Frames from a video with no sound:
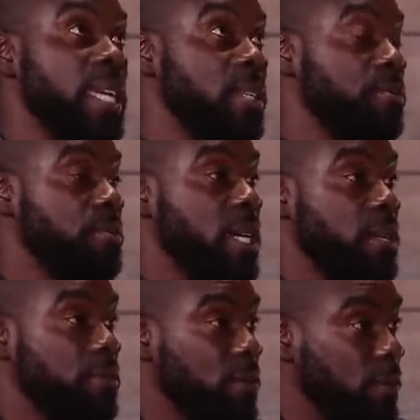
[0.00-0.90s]

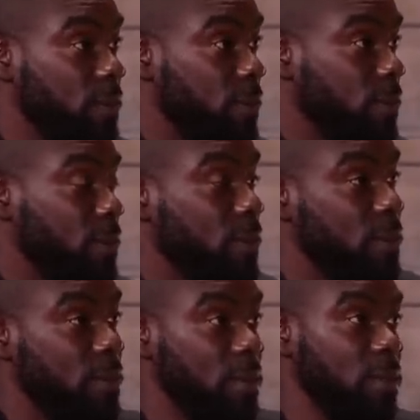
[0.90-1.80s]
95.
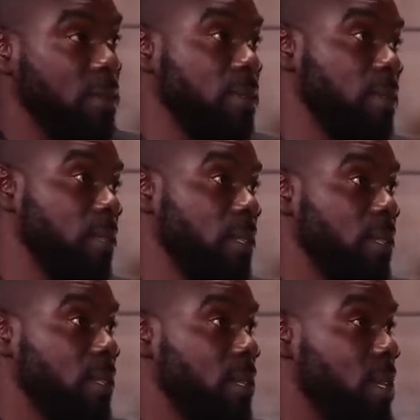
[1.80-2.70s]

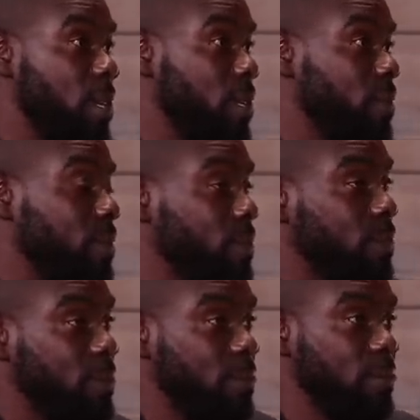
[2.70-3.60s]
Mm. Yeah.
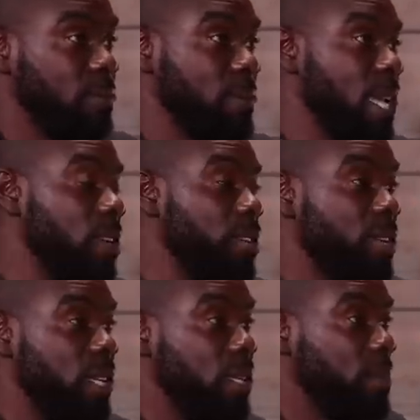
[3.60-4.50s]
That
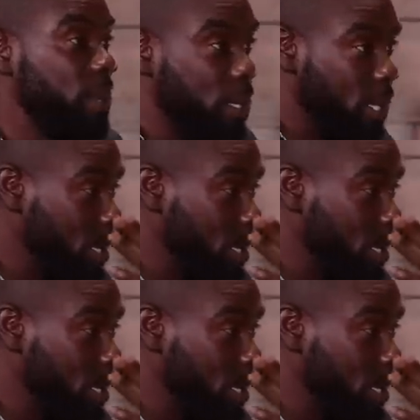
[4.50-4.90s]
early in,